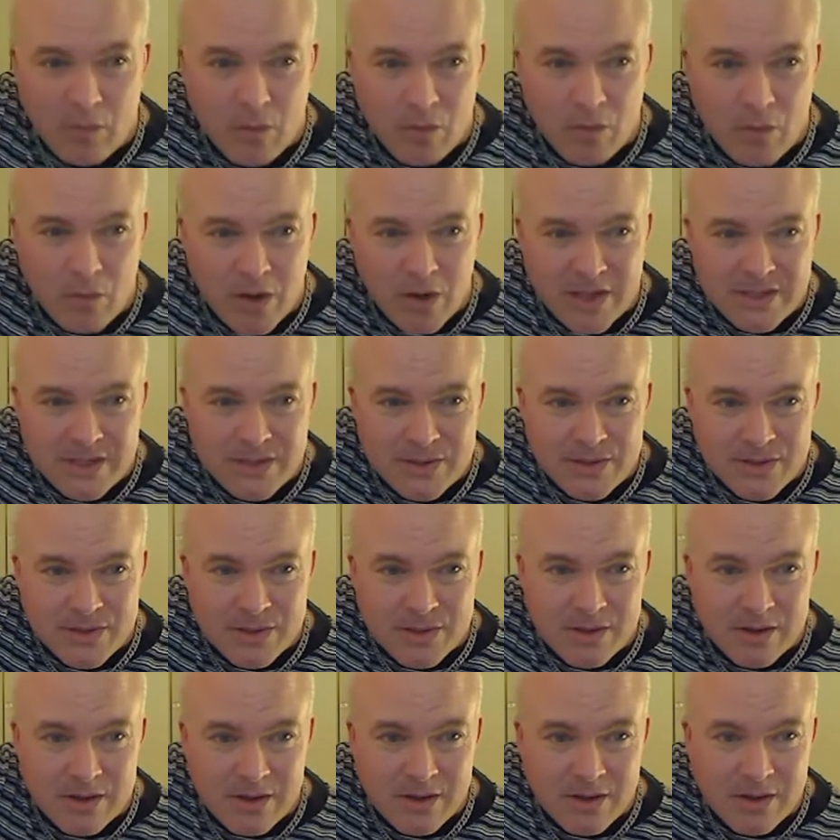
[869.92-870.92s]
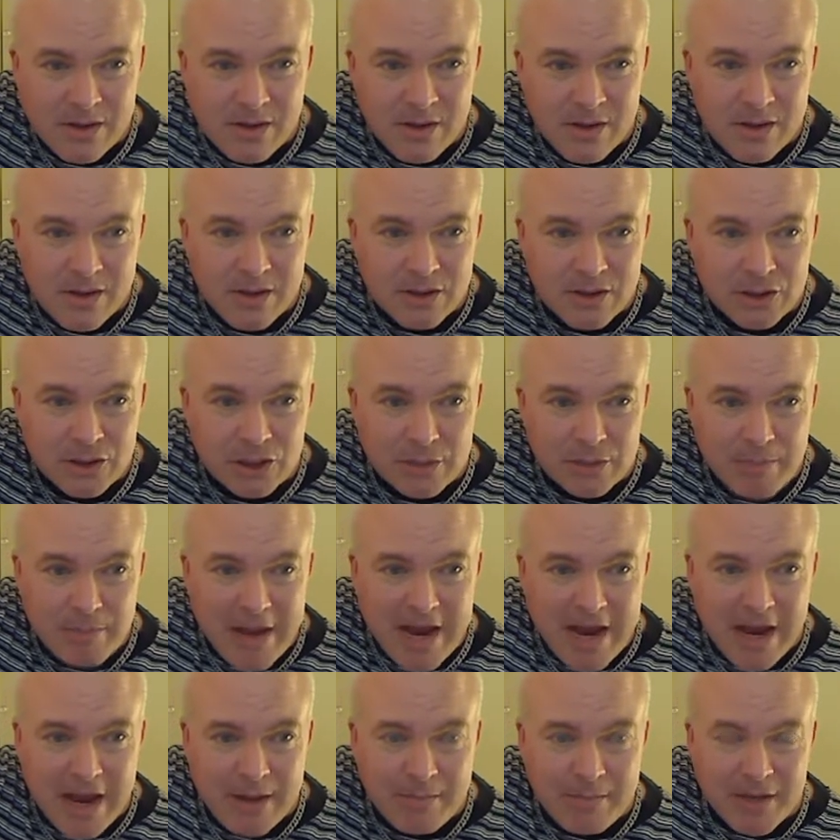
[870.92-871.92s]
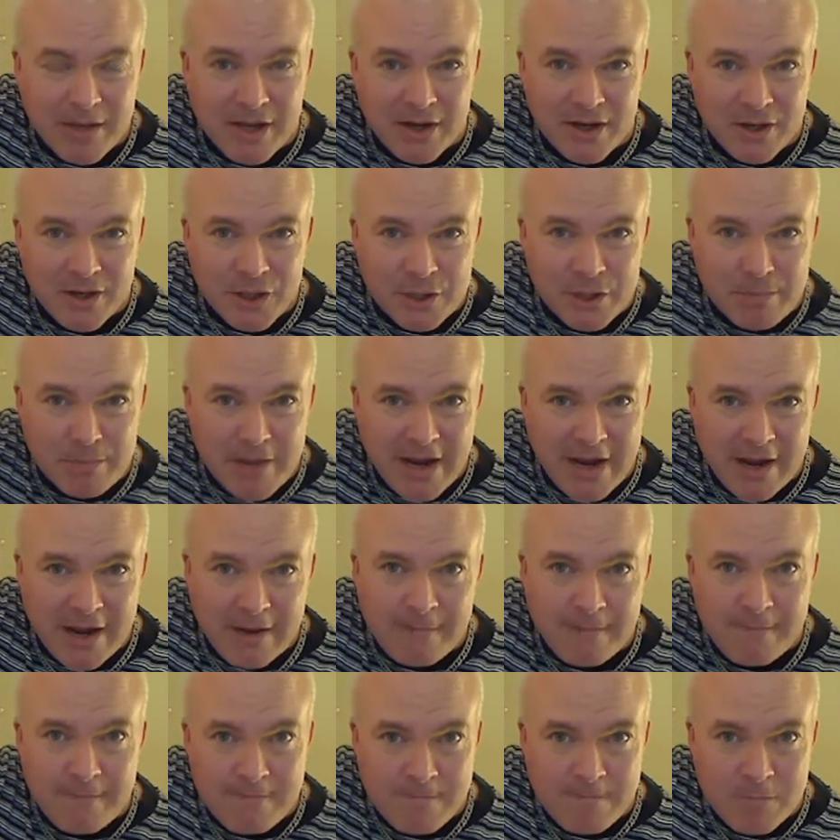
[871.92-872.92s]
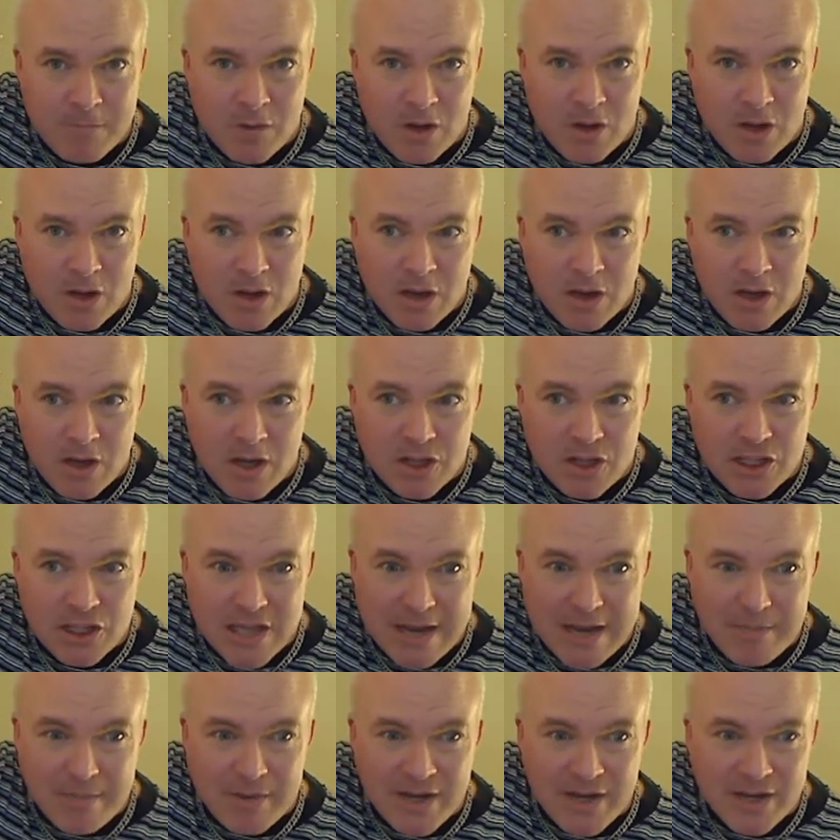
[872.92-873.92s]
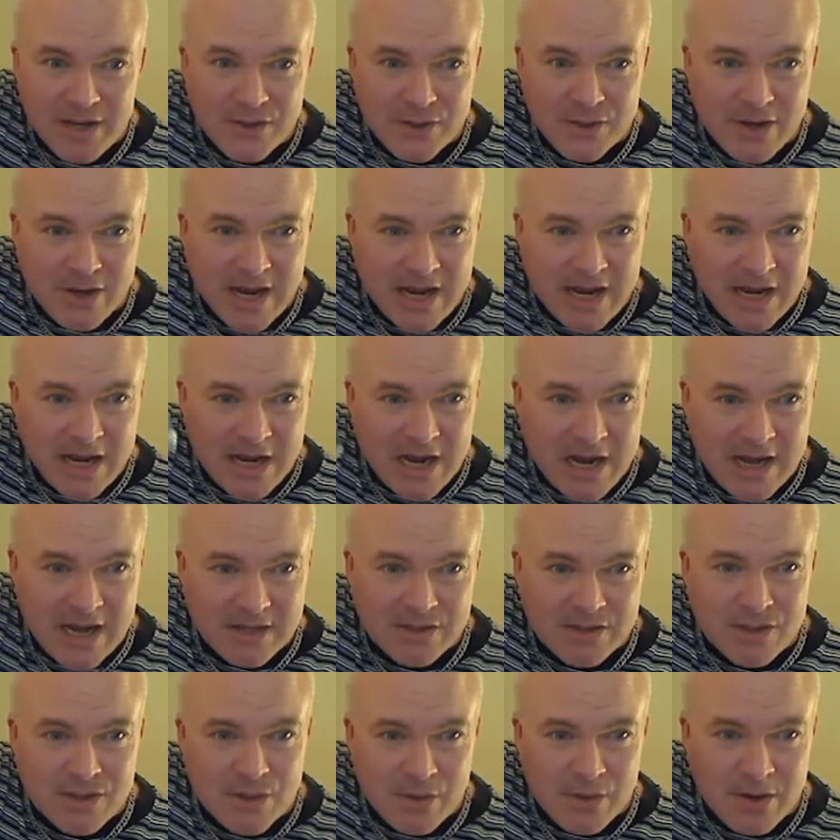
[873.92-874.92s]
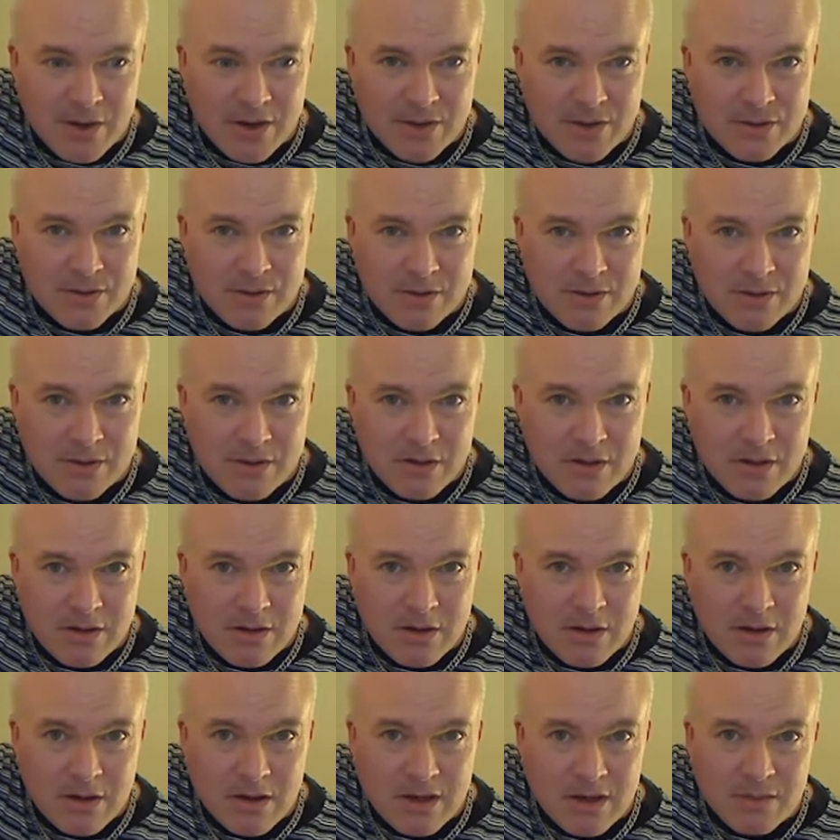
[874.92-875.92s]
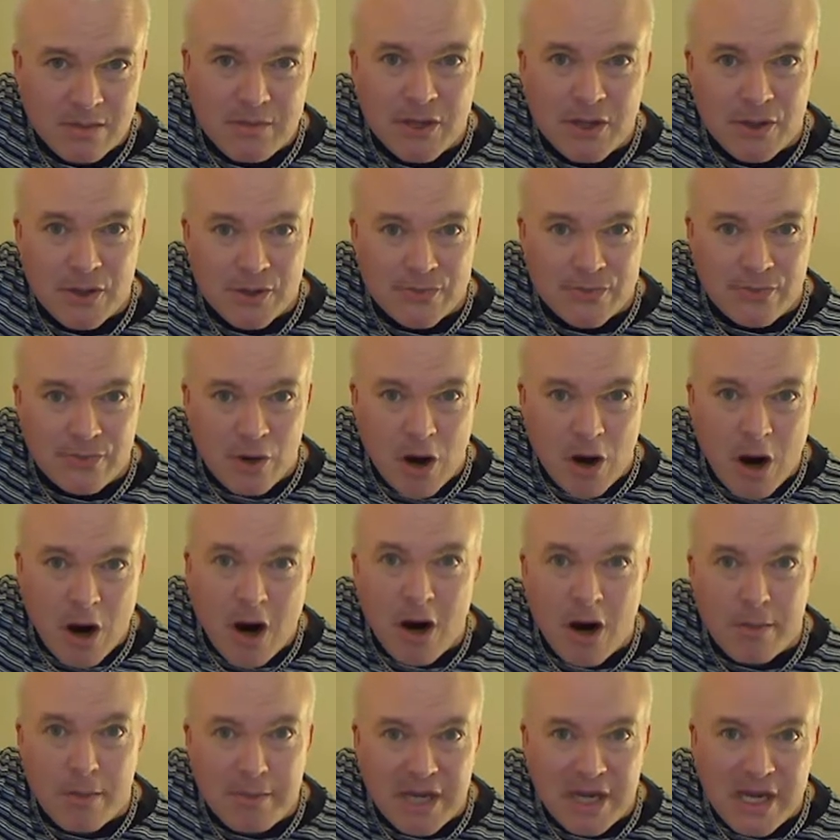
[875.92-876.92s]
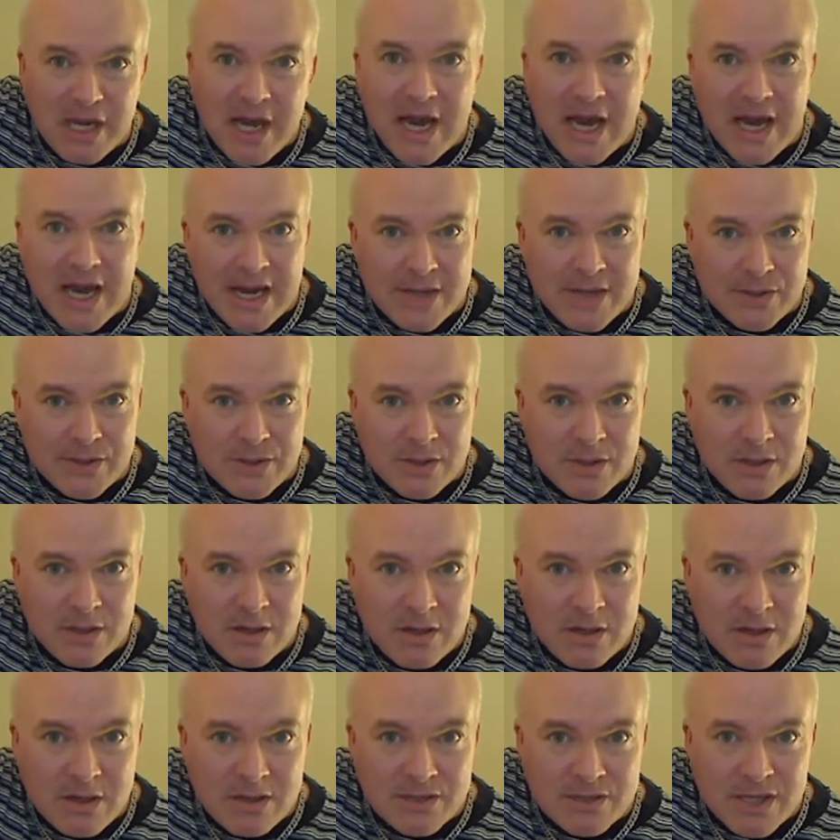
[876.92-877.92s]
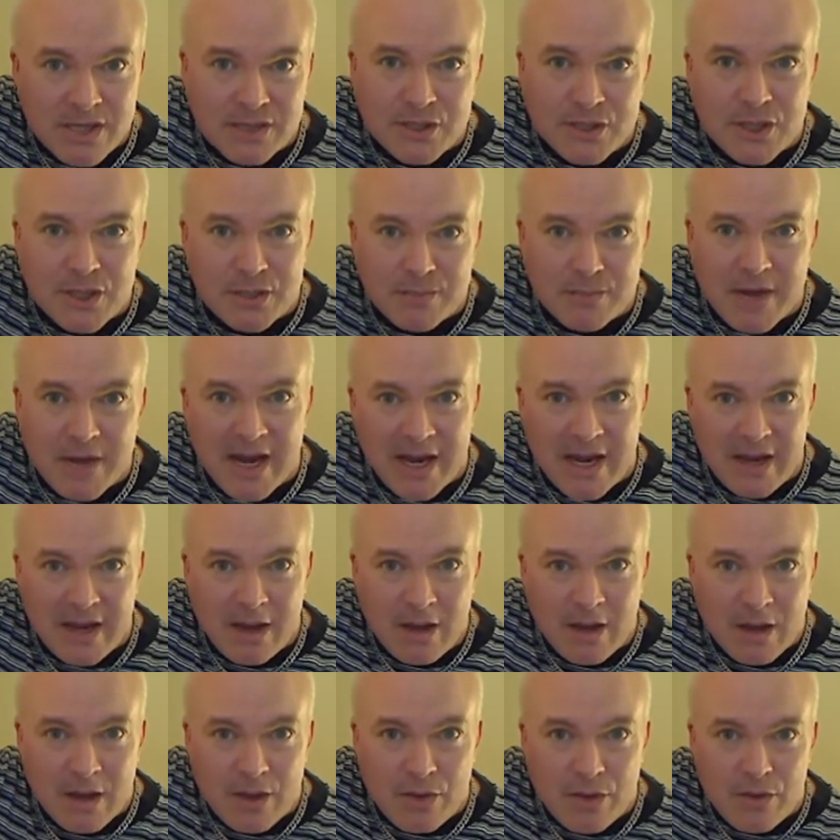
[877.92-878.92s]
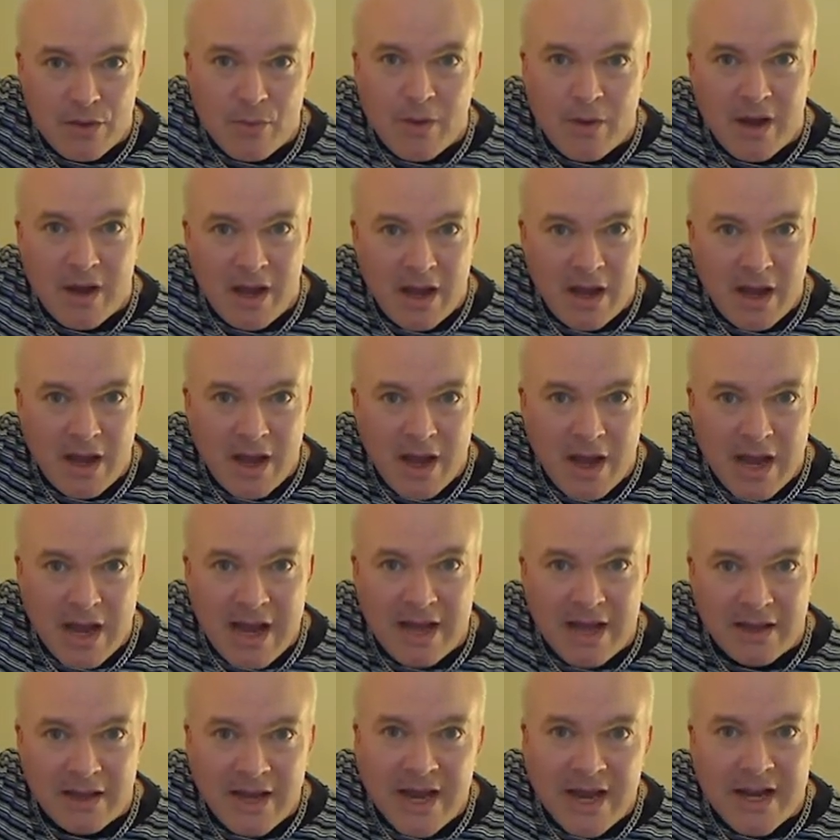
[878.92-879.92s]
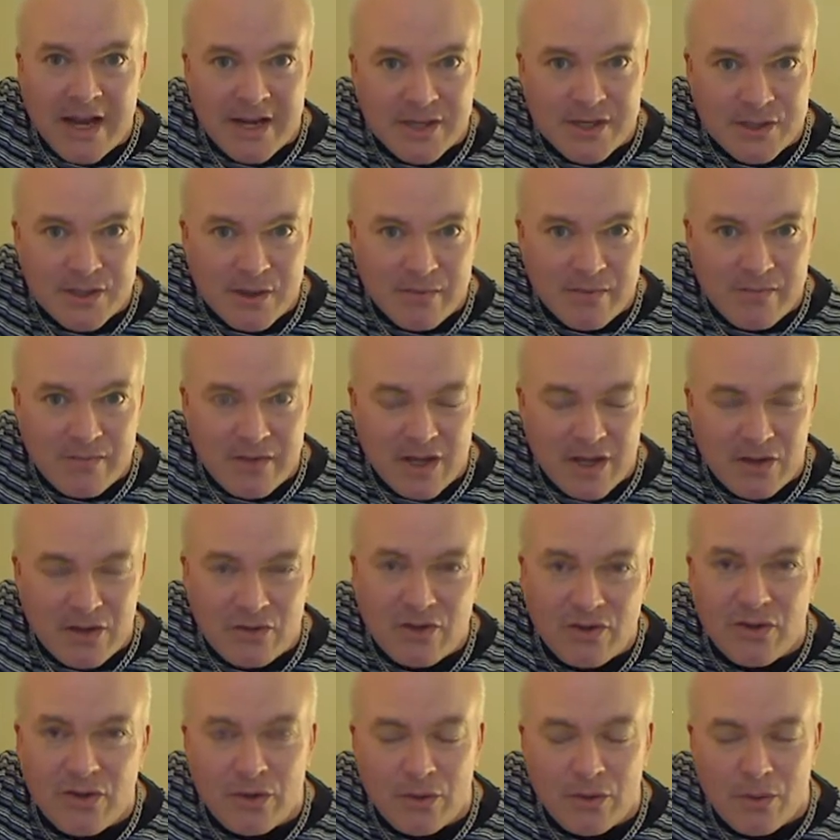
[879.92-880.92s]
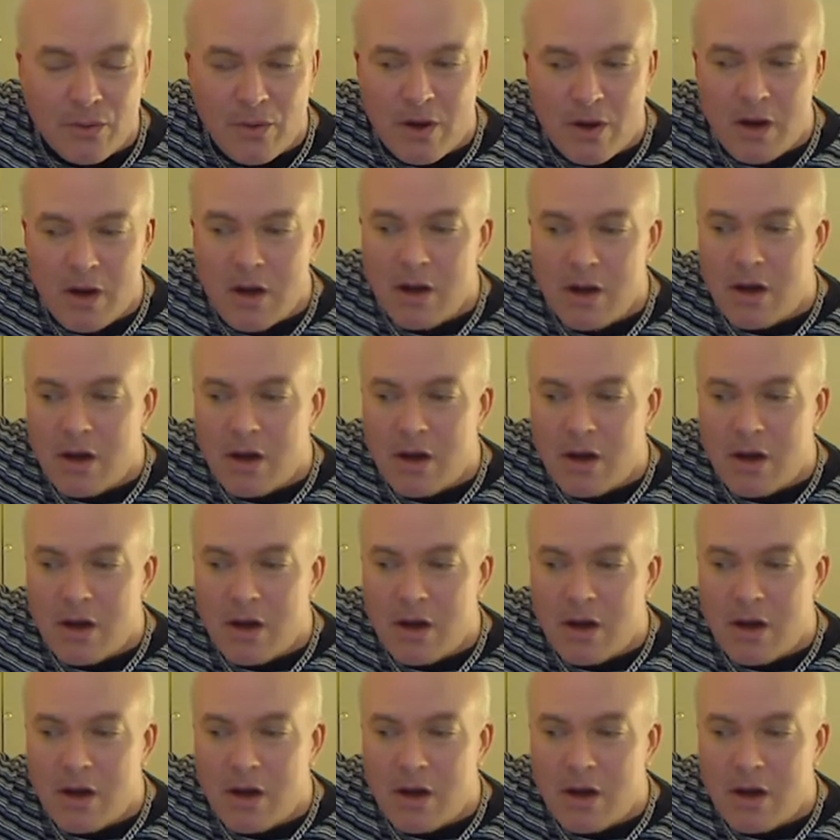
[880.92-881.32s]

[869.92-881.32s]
ones Japan, made in Japan, Japanese organic cotton squares, can be used for RBAs, such as my three Atlantis V2